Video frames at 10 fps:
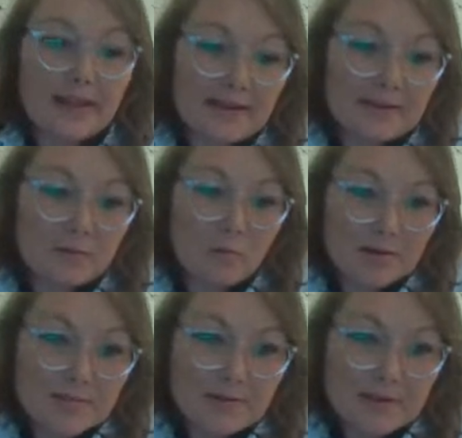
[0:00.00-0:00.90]
And
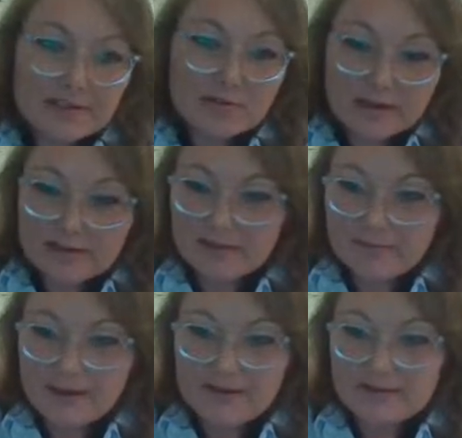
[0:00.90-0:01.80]
what's pretty striking
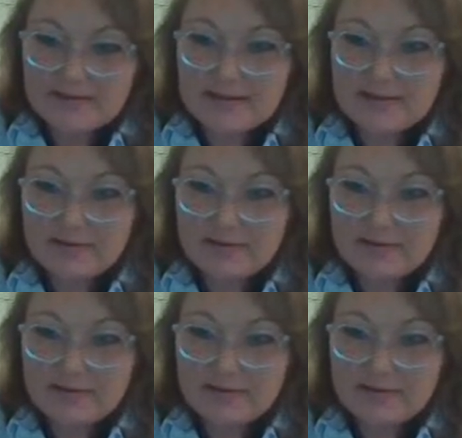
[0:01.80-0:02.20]
about it is that